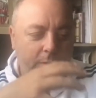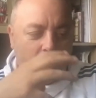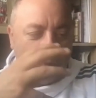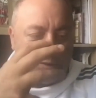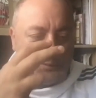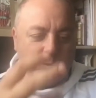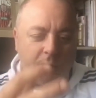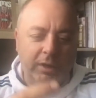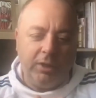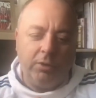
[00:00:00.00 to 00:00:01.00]
what it's been
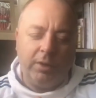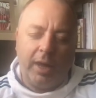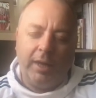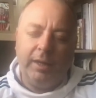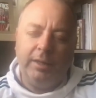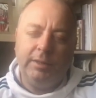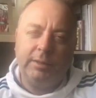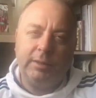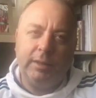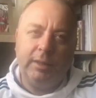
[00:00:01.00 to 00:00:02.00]
really good at
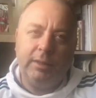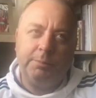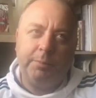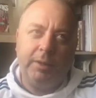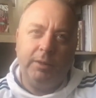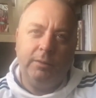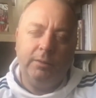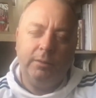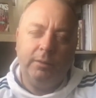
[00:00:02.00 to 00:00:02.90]
is it's been